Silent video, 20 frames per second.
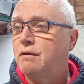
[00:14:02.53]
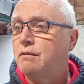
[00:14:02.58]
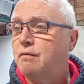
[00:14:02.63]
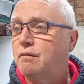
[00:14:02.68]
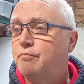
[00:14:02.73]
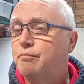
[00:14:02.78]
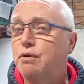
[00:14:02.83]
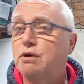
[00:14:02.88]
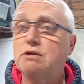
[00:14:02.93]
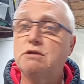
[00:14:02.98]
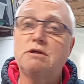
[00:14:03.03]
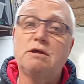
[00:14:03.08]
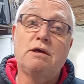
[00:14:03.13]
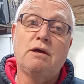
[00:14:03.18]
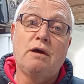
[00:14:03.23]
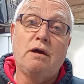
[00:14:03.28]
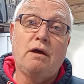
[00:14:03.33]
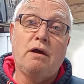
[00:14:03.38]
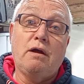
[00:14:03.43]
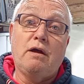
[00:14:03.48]
But
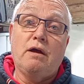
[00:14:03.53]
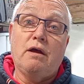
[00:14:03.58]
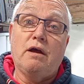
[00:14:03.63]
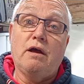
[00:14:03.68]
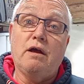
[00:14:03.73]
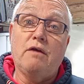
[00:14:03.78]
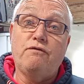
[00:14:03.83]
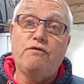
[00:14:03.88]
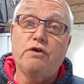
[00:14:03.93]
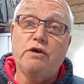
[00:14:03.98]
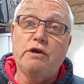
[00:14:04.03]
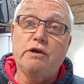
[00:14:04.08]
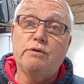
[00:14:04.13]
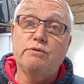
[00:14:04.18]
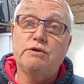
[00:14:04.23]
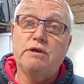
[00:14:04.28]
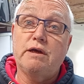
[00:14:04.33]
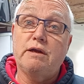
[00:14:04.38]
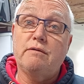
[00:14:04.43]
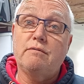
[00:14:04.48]
if you're
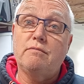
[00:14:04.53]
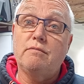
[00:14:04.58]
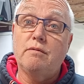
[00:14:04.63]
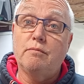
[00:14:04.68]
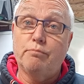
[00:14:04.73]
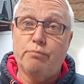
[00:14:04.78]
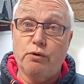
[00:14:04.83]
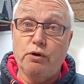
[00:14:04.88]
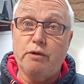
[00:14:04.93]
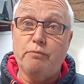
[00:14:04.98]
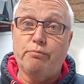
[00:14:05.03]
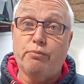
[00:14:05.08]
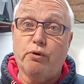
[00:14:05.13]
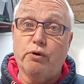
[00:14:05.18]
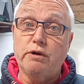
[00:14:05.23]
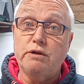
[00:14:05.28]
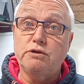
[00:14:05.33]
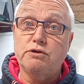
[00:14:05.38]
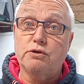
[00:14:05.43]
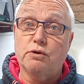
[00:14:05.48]
using bullet
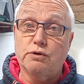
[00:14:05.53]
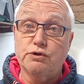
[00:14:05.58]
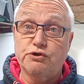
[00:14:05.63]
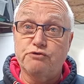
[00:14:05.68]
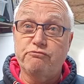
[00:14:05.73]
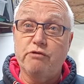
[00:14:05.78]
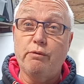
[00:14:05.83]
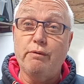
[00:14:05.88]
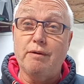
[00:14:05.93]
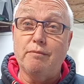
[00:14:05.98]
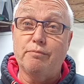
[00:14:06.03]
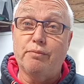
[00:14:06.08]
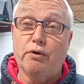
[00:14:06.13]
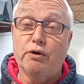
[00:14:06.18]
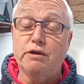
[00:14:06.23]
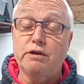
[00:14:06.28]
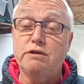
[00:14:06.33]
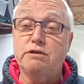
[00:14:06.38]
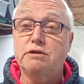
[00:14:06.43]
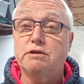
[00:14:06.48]
points or screw-in
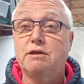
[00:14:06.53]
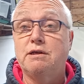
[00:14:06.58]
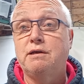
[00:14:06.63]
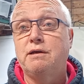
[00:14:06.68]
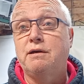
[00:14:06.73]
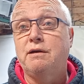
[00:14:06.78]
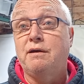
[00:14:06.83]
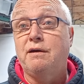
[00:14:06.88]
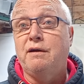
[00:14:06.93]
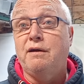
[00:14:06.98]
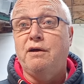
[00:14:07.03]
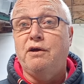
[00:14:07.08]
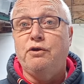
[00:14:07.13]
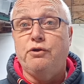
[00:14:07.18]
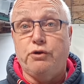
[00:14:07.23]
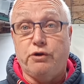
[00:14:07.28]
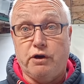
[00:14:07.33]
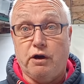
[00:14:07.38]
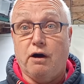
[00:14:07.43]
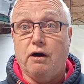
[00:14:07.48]
points, you
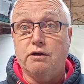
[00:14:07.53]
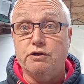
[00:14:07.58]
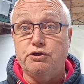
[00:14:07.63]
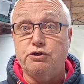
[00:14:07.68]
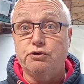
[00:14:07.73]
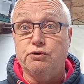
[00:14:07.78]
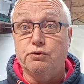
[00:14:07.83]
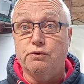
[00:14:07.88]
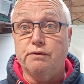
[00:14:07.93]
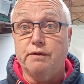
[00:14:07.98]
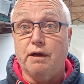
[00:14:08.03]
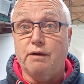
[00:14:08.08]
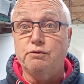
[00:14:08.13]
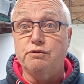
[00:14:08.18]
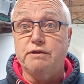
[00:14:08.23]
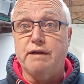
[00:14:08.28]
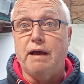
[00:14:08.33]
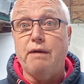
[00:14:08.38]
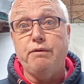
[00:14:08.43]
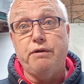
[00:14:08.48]
can't shorten those
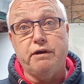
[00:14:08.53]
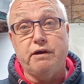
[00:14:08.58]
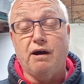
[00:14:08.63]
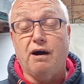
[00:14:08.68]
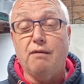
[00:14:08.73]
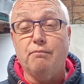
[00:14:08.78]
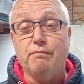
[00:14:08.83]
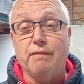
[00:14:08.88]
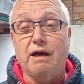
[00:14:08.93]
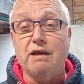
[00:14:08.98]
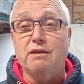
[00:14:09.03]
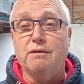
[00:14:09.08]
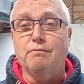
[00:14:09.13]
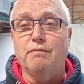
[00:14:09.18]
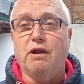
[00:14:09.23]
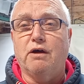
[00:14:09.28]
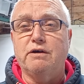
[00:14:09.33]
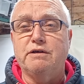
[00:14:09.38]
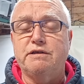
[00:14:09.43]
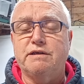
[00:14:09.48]
down, you can't make them
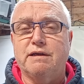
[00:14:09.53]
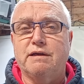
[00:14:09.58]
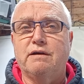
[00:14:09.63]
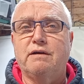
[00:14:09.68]
lighter.